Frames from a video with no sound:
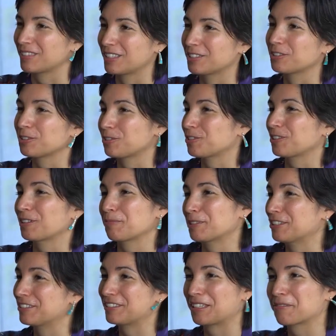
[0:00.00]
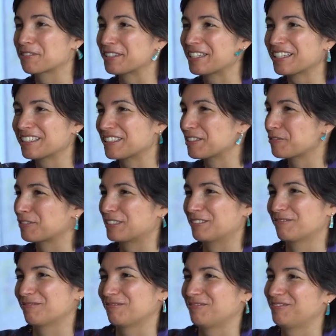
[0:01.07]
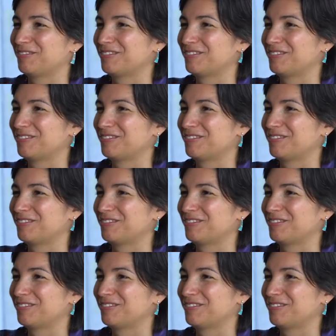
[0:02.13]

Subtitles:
Just talk about the same thing in a different,